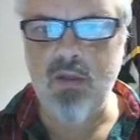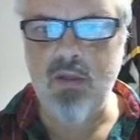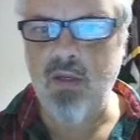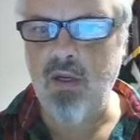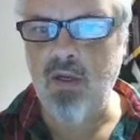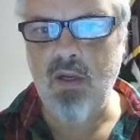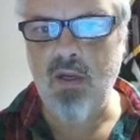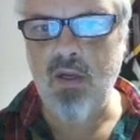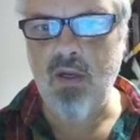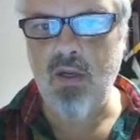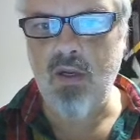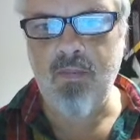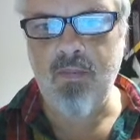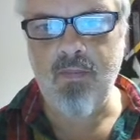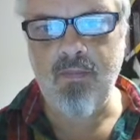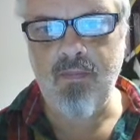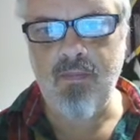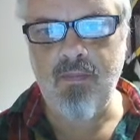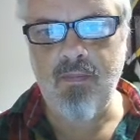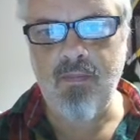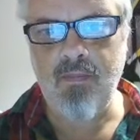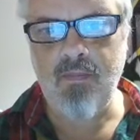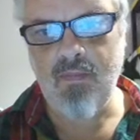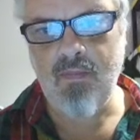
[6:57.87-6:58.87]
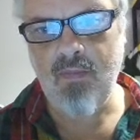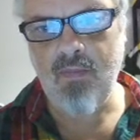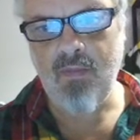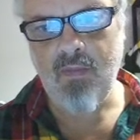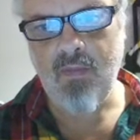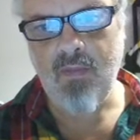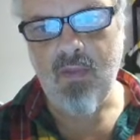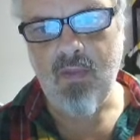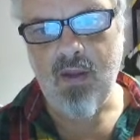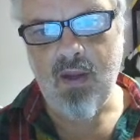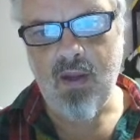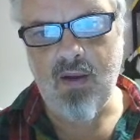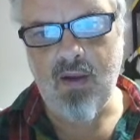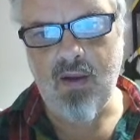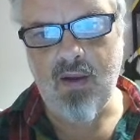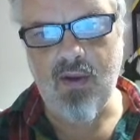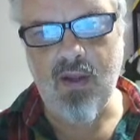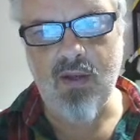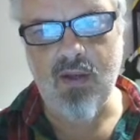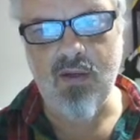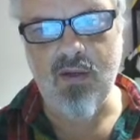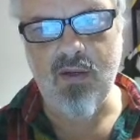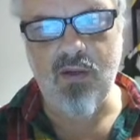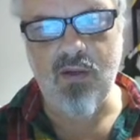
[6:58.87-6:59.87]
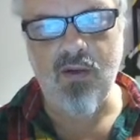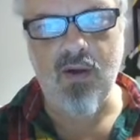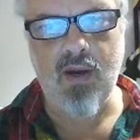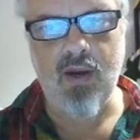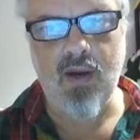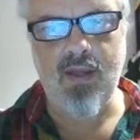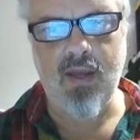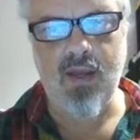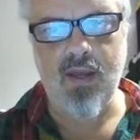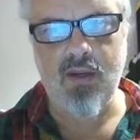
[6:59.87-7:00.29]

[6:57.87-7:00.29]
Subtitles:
Haven't actually tried that.